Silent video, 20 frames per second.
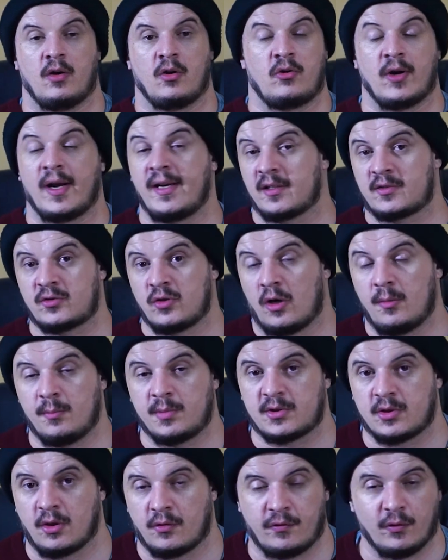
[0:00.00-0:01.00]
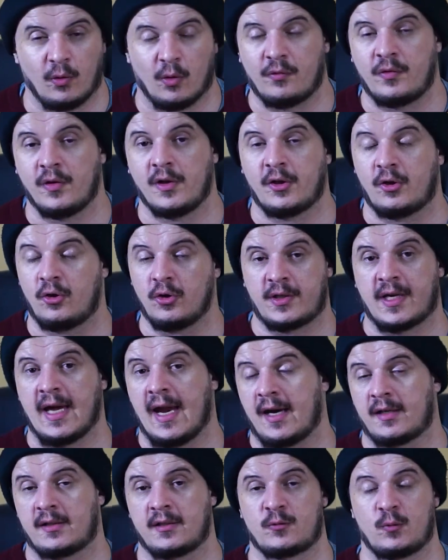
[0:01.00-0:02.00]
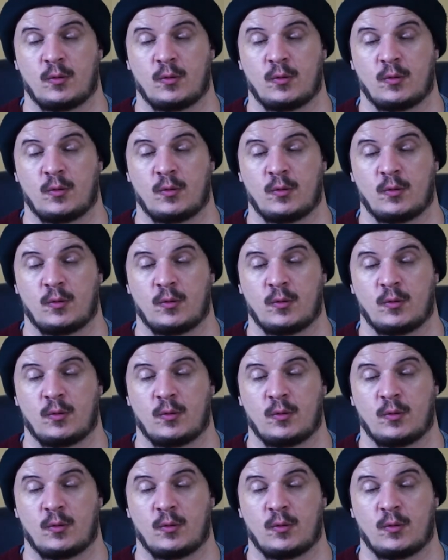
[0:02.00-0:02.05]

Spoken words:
Great examples of lawfully good characters